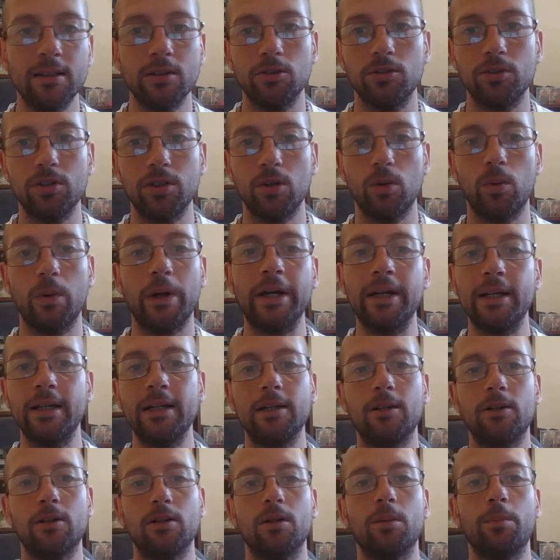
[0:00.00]
there's no way
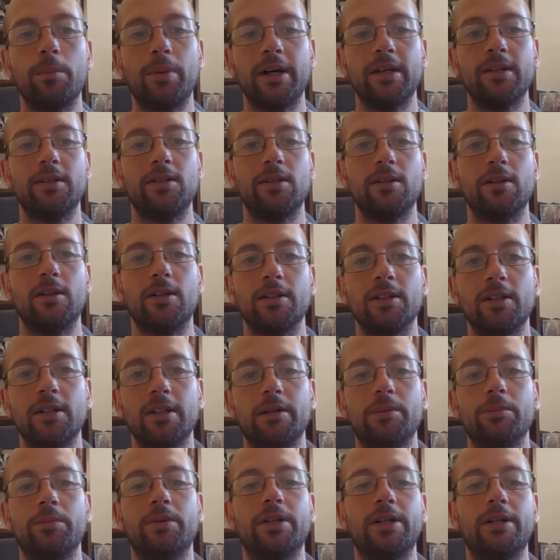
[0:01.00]
he could have passed it on
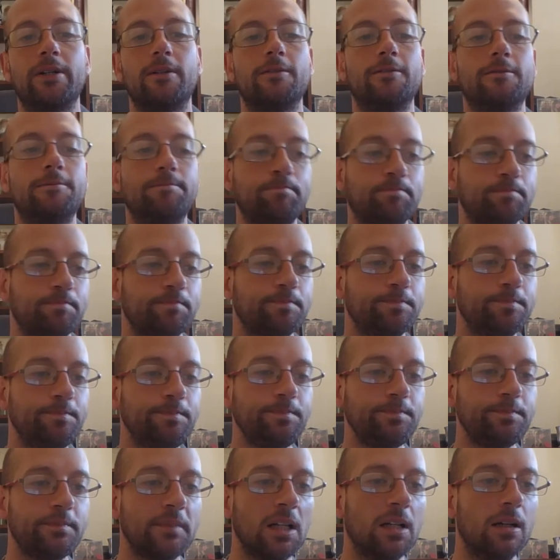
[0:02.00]
himself.
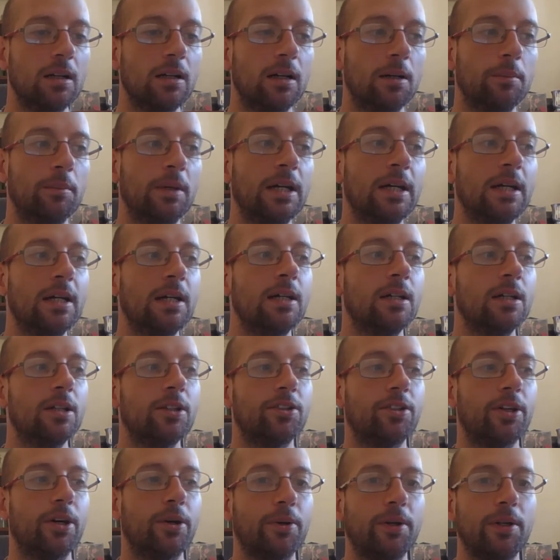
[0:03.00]

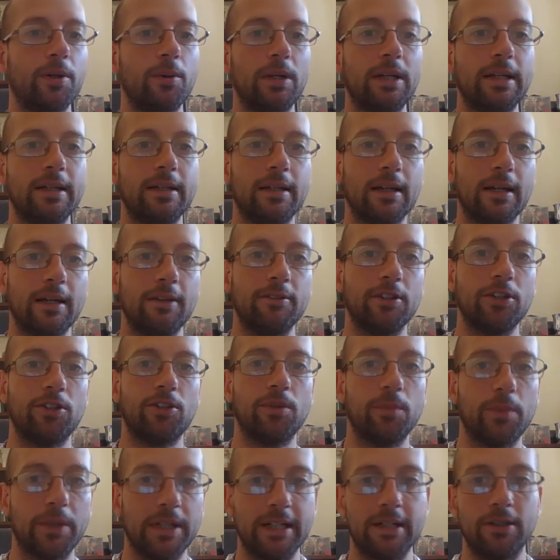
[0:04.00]
So he gave it to
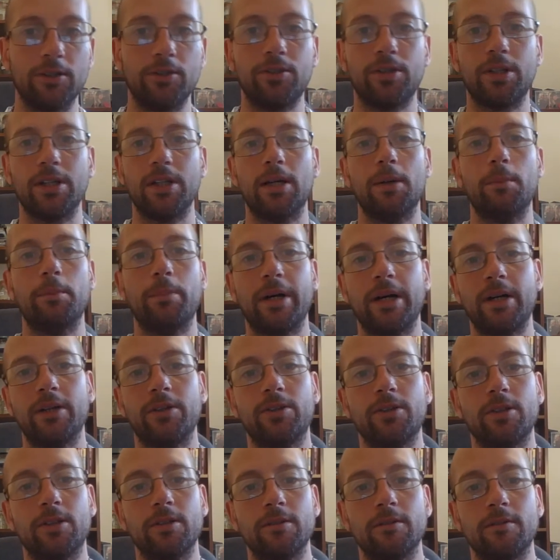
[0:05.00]
someone else to then
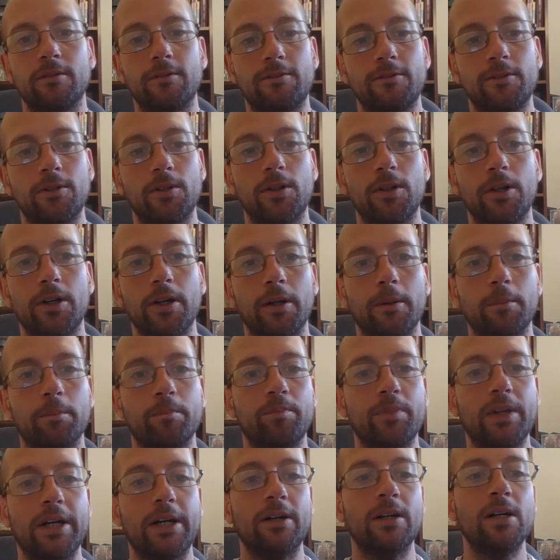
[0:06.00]
pass on for him.
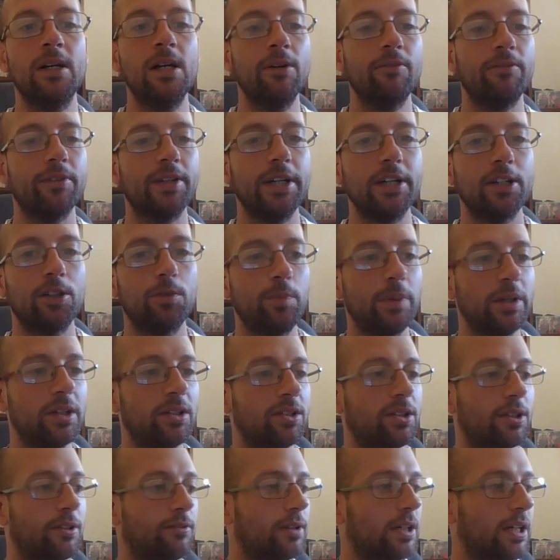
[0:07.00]
Now, the next big
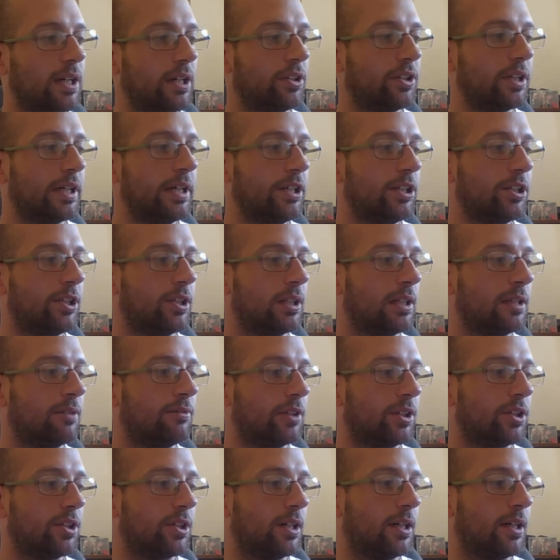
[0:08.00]
civilization at
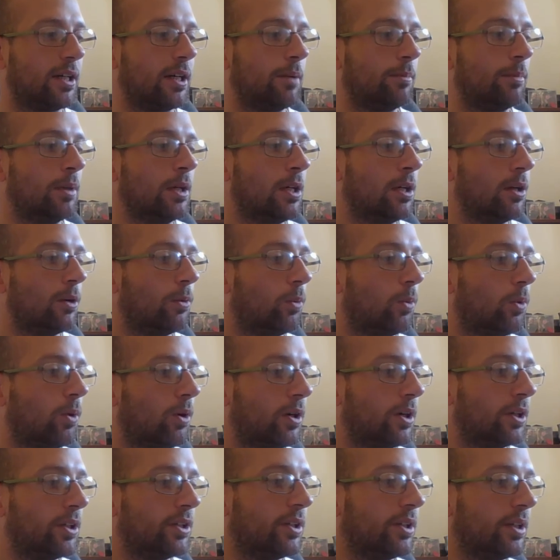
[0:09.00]
the time
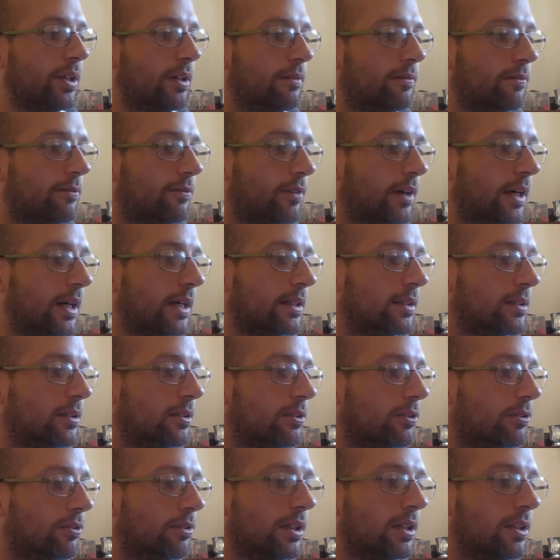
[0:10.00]
was, in
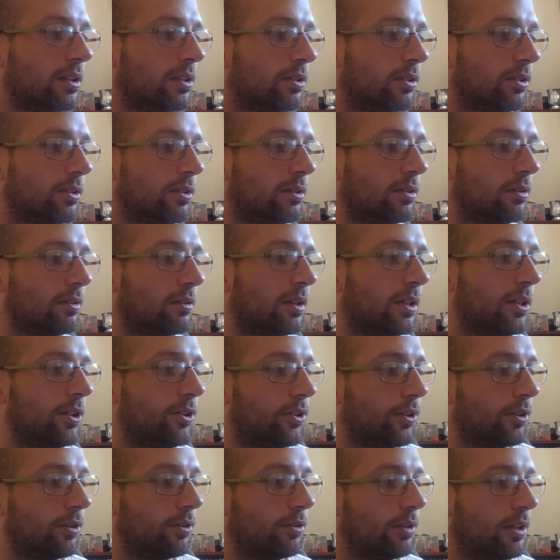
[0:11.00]
fact, Greece. All right,
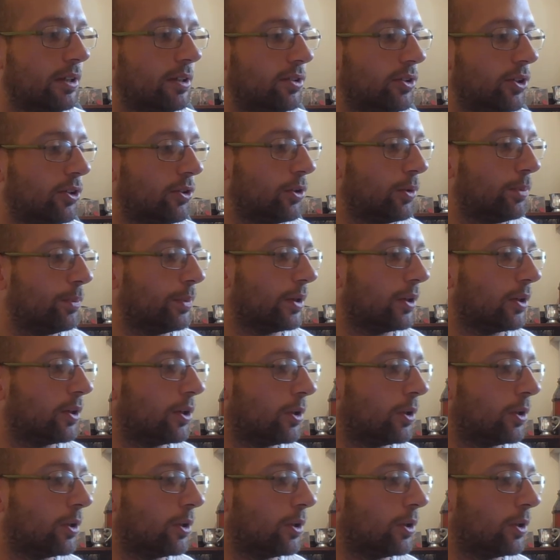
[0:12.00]
so Greece is up and